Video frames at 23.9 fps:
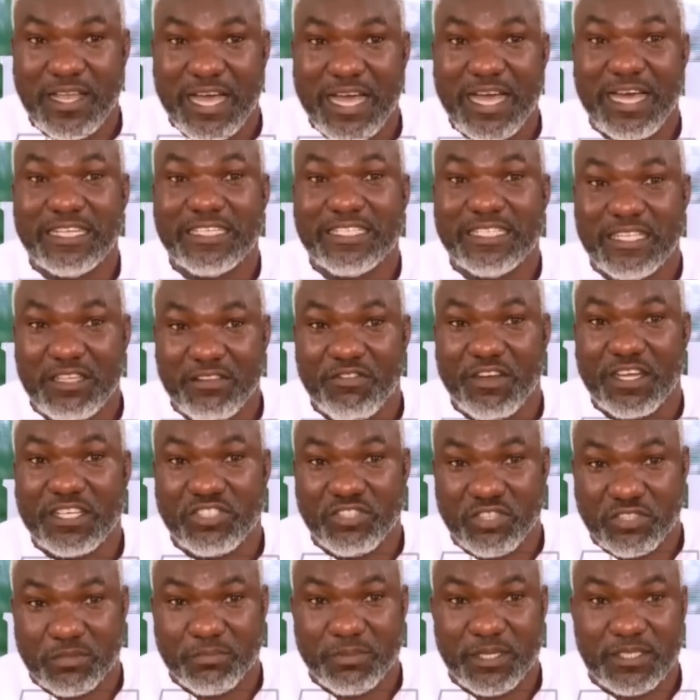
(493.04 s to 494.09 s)
and deliver
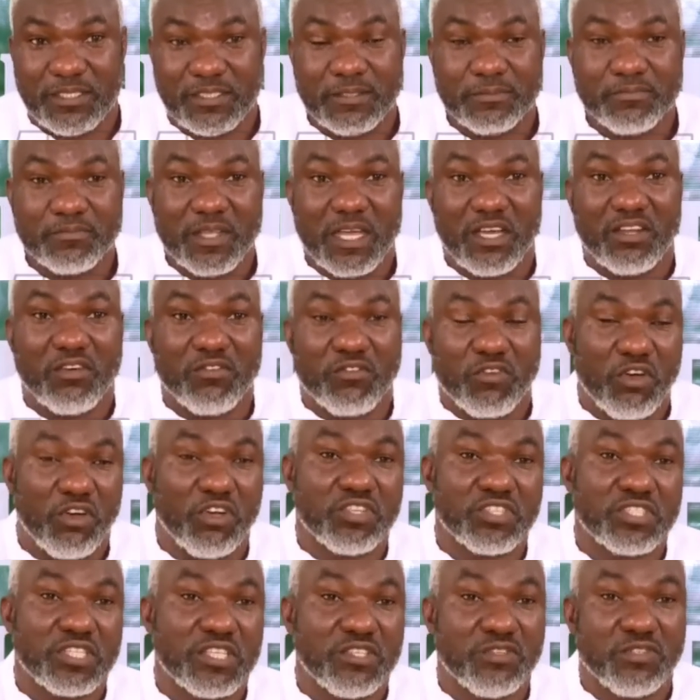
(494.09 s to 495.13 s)
judgment. And of
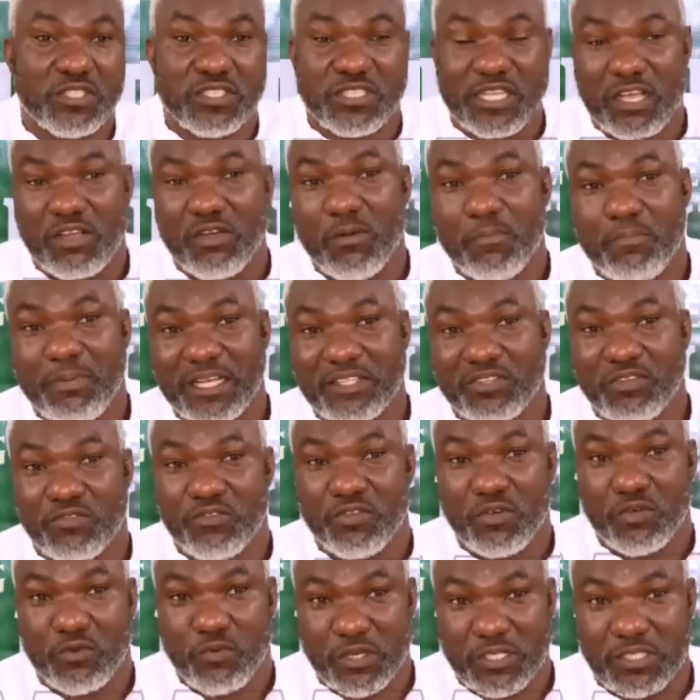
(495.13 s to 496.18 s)
course, in the second part of
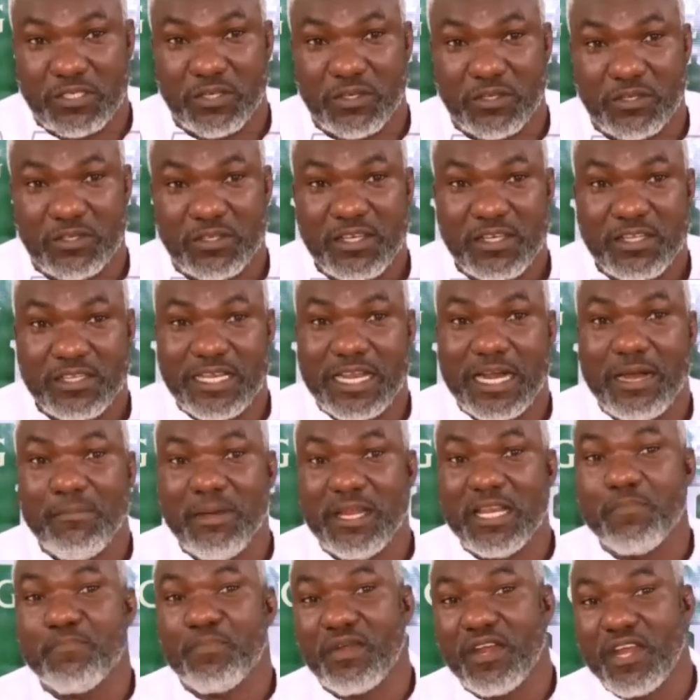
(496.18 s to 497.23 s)
your question, there are
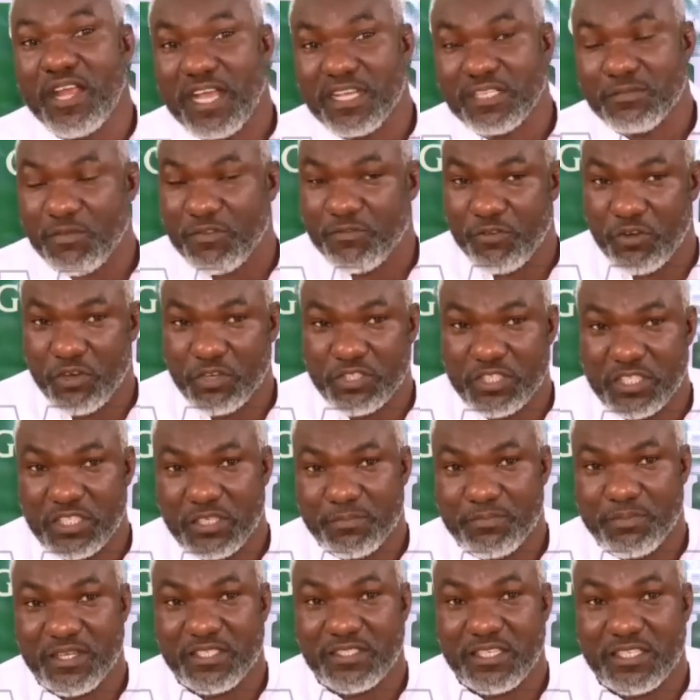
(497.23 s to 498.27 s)
many prayers before
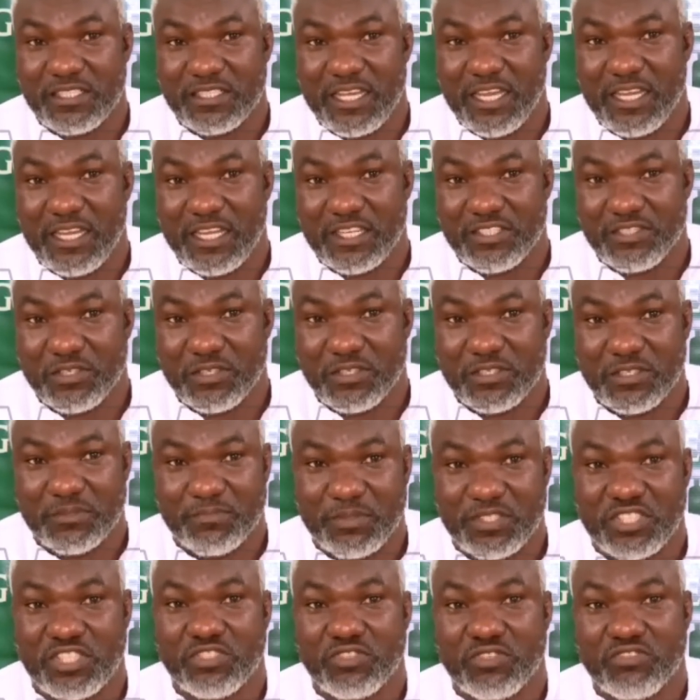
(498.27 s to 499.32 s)
the Presidential Election
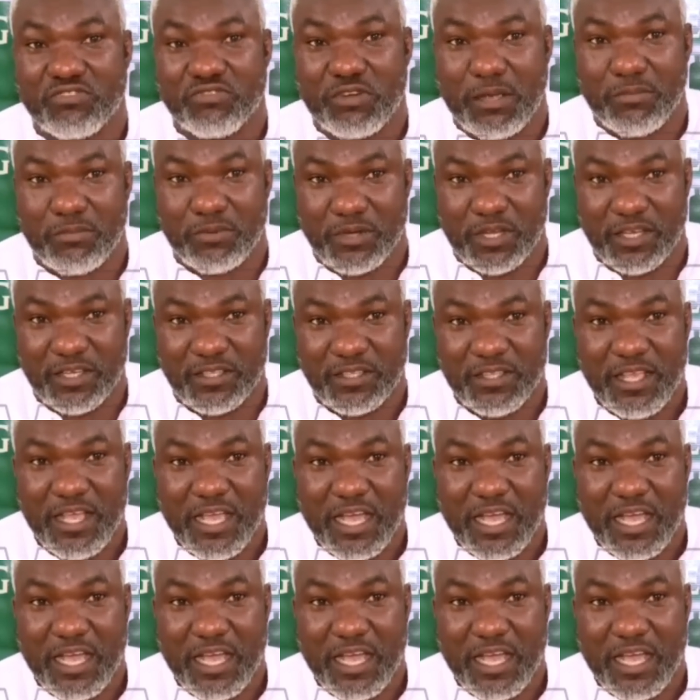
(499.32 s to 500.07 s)
Petition Tribunal.